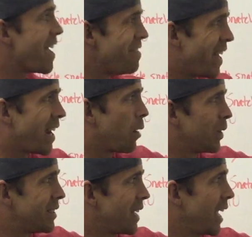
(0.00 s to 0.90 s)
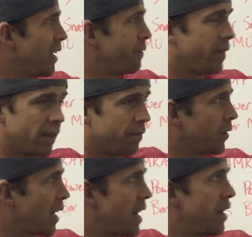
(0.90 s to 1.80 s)
And then I would say if
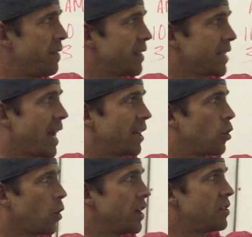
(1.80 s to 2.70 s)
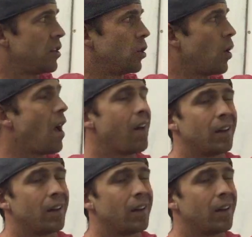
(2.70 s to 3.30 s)
you're kind of in this category too,